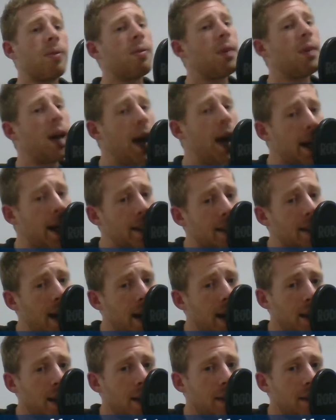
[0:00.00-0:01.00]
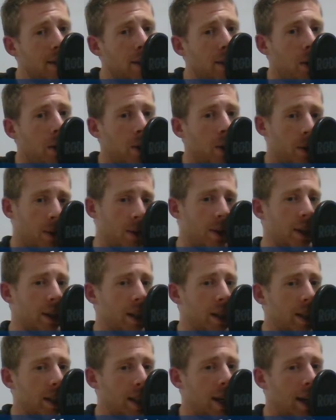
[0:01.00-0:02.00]
Exactly so,
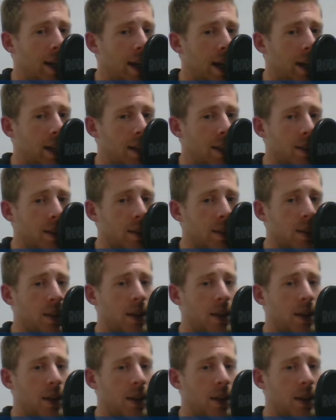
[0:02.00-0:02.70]
said Alice.